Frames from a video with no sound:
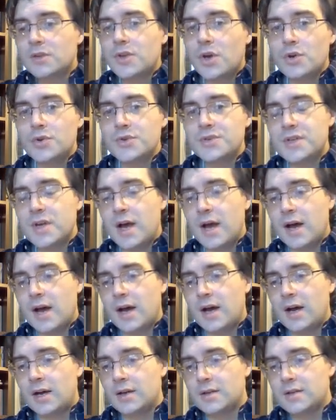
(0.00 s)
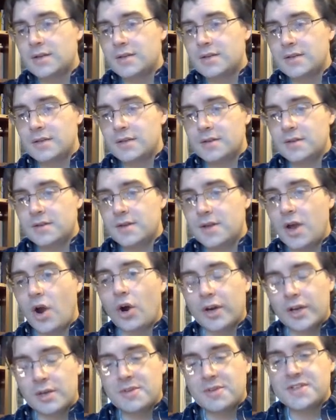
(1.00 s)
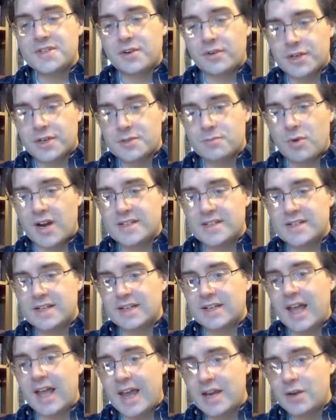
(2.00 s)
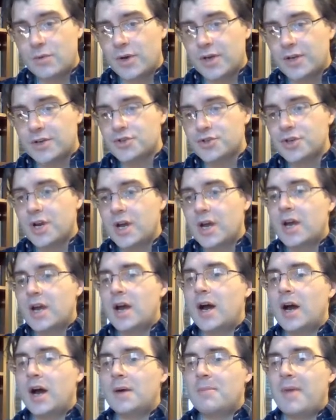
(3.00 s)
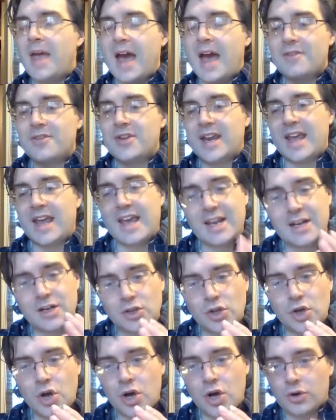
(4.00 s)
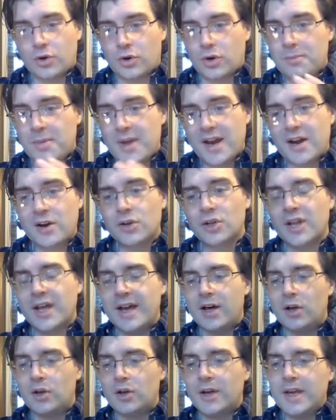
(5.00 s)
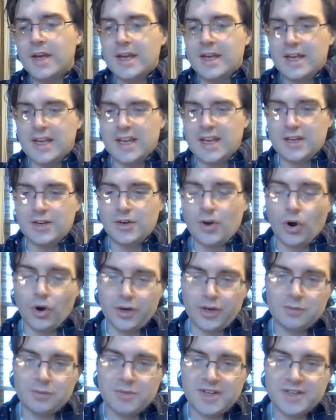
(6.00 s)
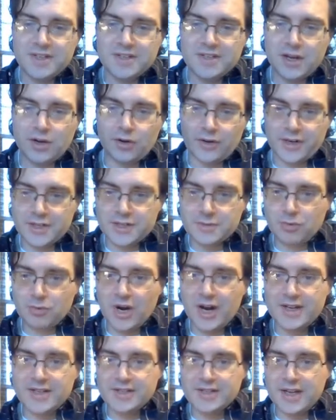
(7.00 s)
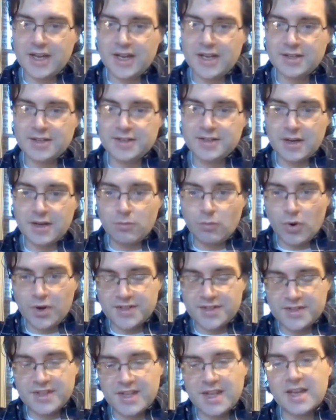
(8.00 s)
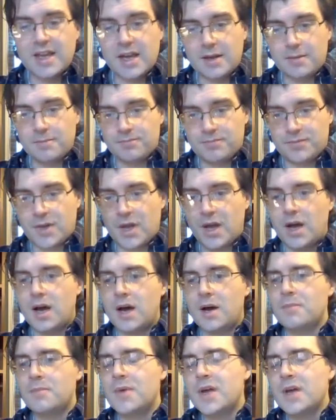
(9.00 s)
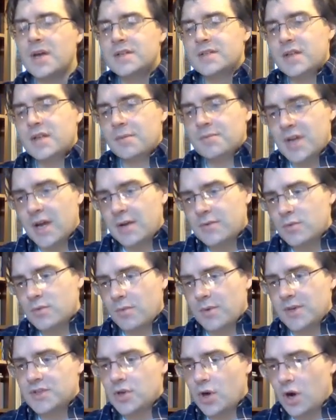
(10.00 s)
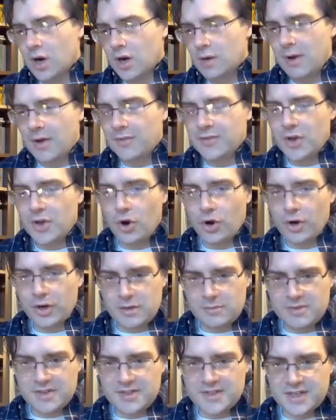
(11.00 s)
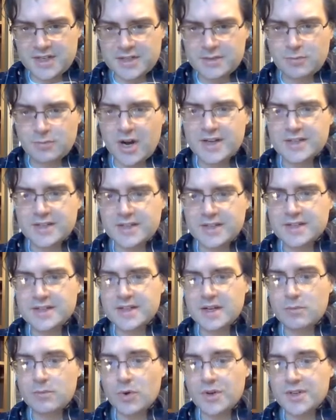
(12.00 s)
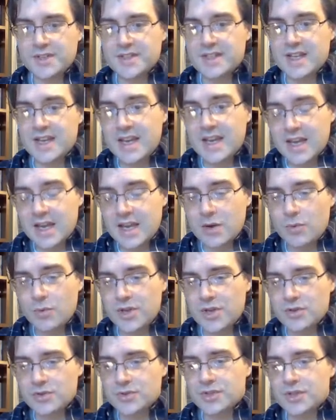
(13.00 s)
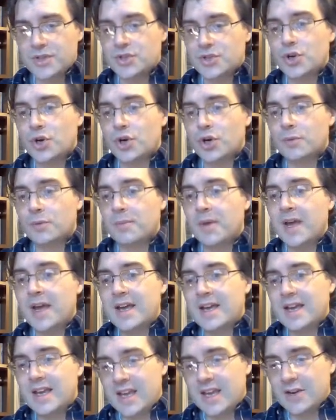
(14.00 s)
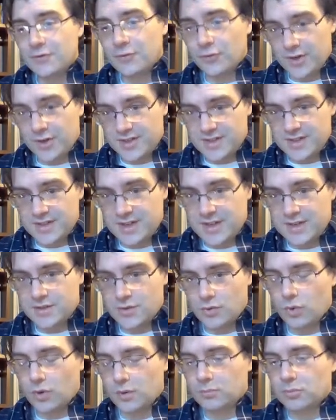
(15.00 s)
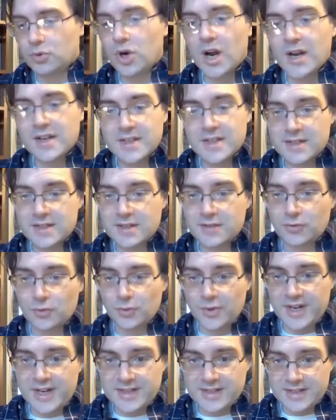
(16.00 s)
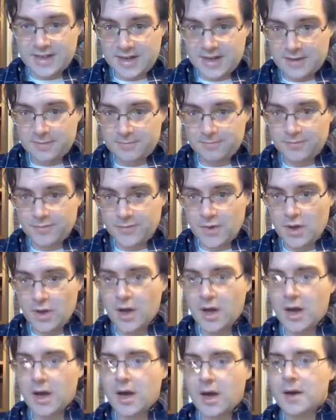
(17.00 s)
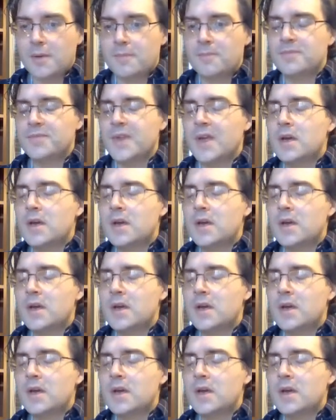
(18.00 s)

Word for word: those uh, arguments that are expressed in language um, have an analog or a parallel in arguments that are expressed in someone's thinking. Um, sometimes when we talk about the arguments expressed in someone's thinking, we use the term inferences or process of reasoning. Um,